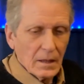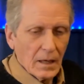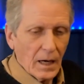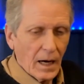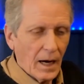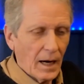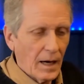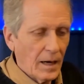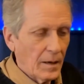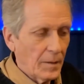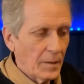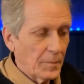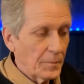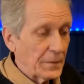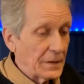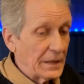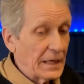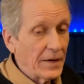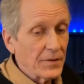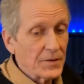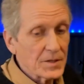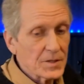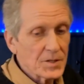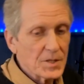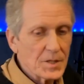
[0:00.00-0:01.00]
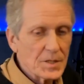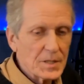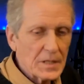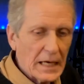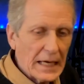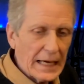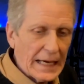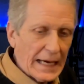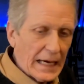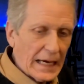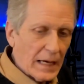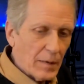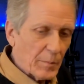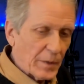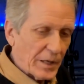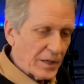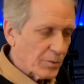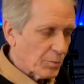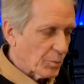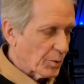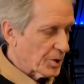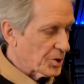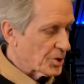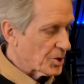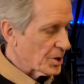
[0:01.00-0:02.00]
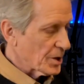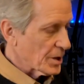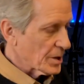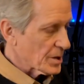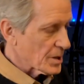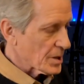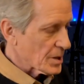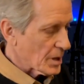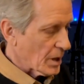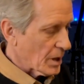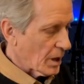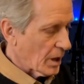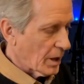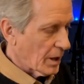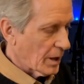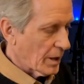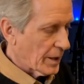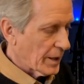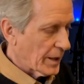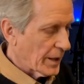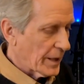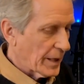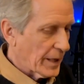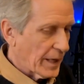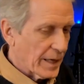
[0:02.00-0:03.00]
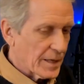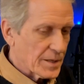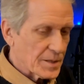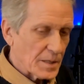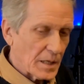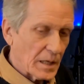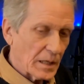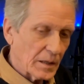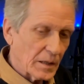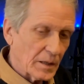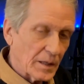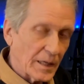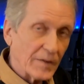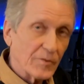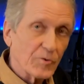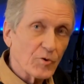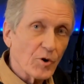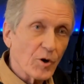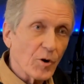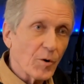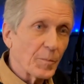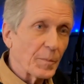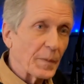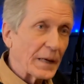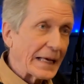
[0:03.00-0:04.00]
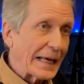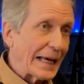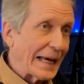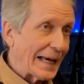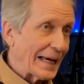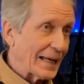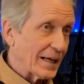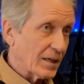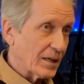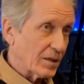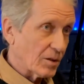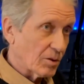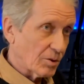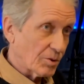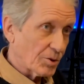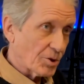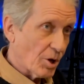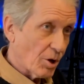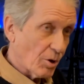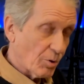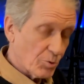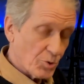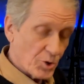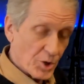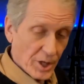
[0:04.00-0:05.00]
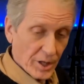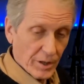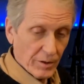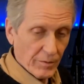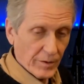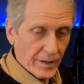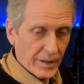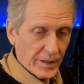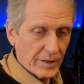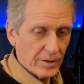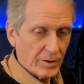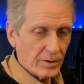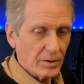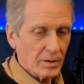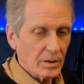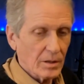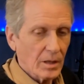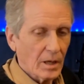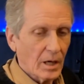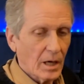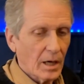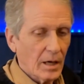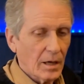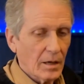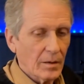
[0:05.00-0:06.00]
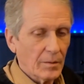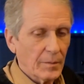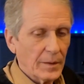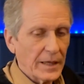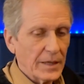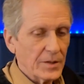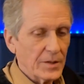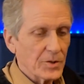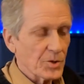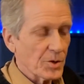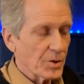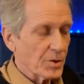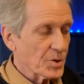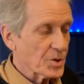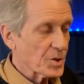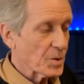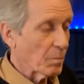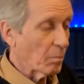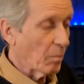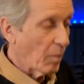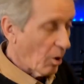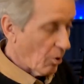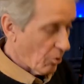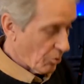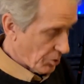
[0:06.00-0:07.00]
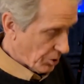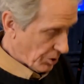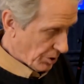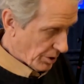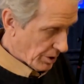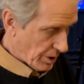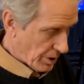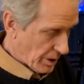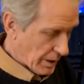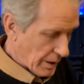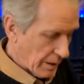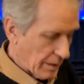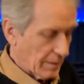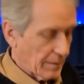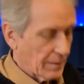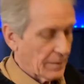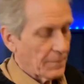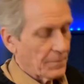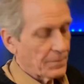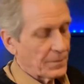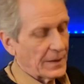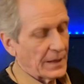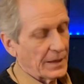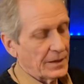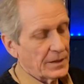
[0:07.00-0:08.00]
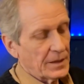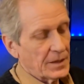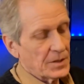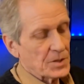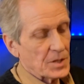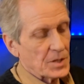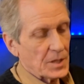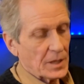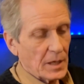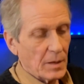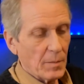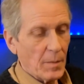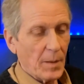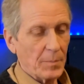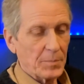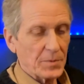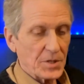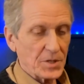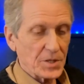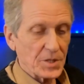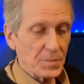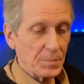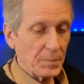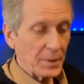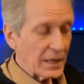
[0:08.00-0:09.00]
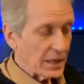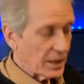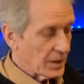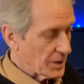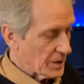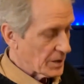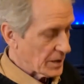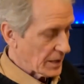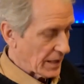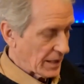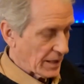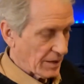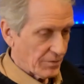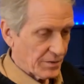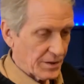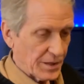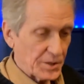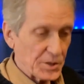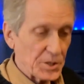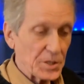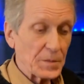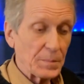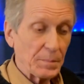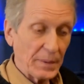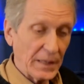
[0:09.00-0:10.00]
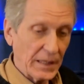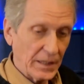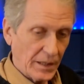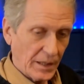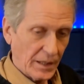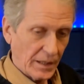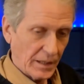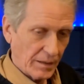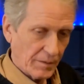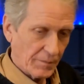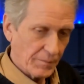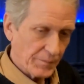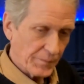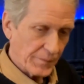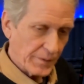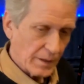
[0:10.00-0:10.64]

Mm-hmm. This is a Hammond, which is, it has an electromechanical tone generator. And so there's a motor that needs to come up to speed to get everything spinning.